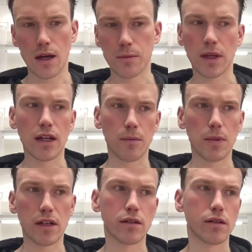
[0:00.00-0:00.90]
getting
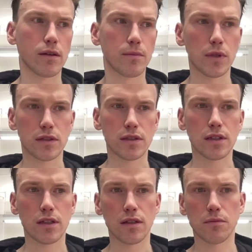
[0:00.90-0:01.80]
better. But
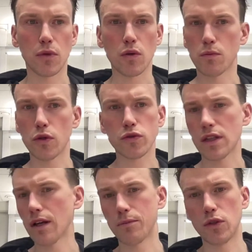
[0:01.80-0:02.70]

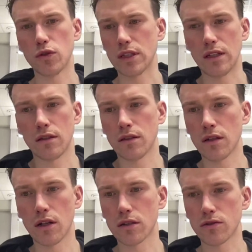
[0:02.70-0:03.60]
mostly I'm using
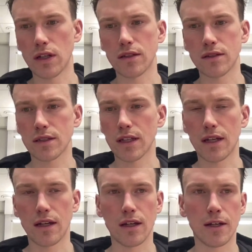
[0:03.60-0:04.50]
heart rates
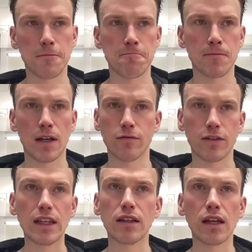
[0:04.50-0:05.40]
and
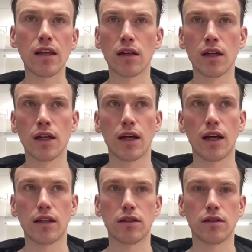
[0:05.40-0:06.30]
feeling,
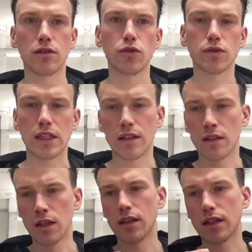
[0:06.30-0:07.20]
and using
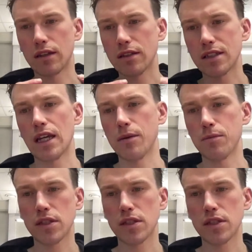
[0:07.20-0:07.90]
like the same